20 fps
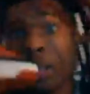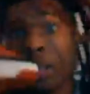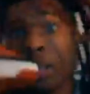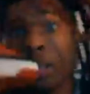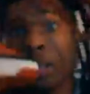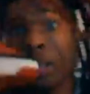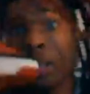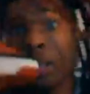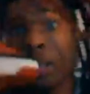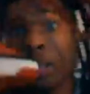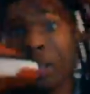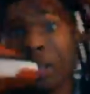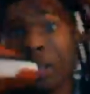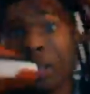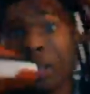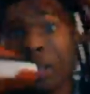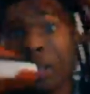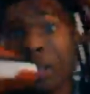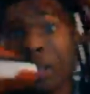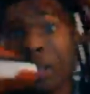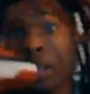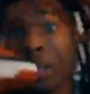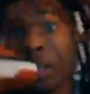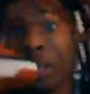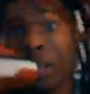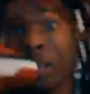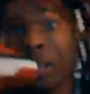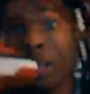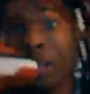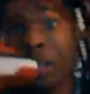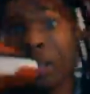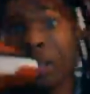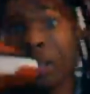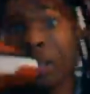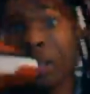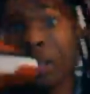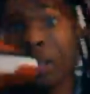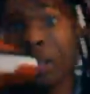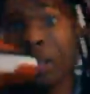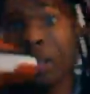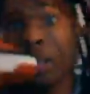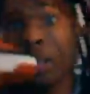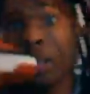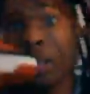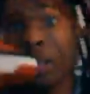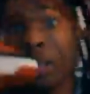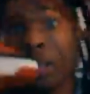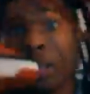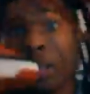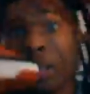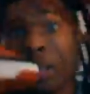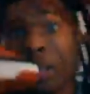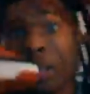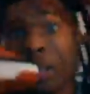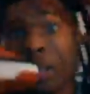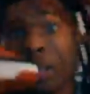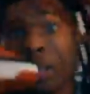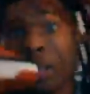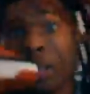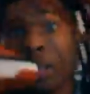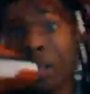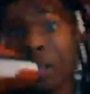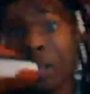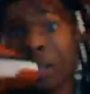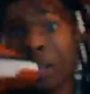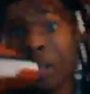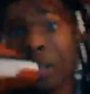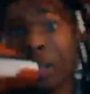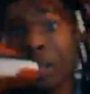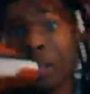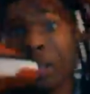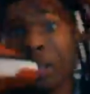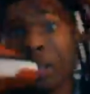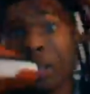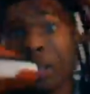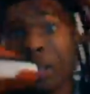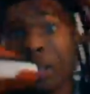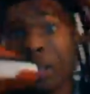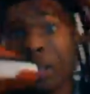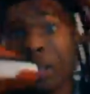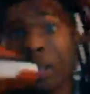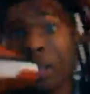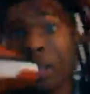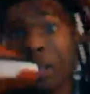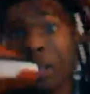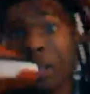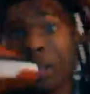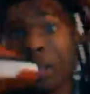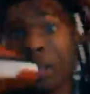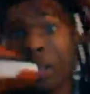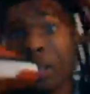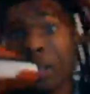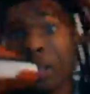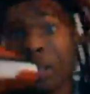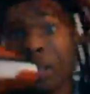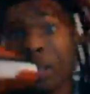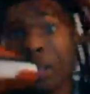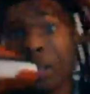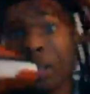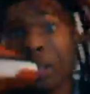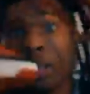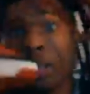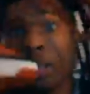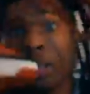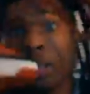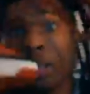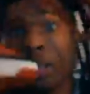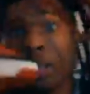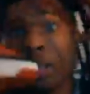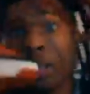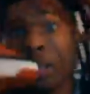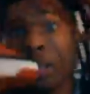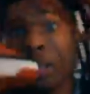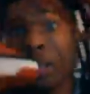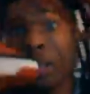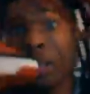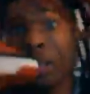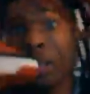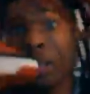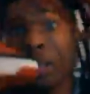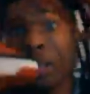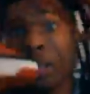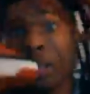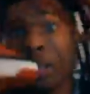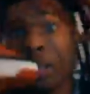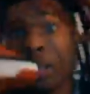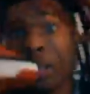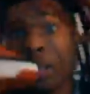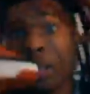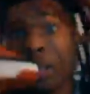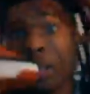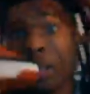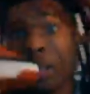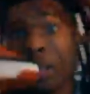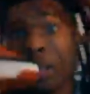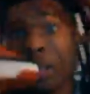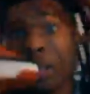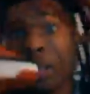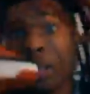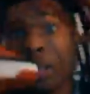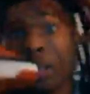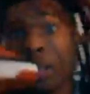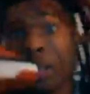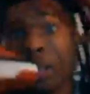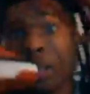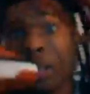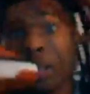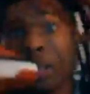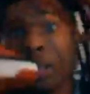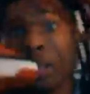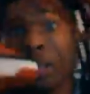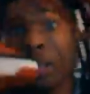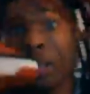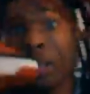No words are spoken by the person on screen.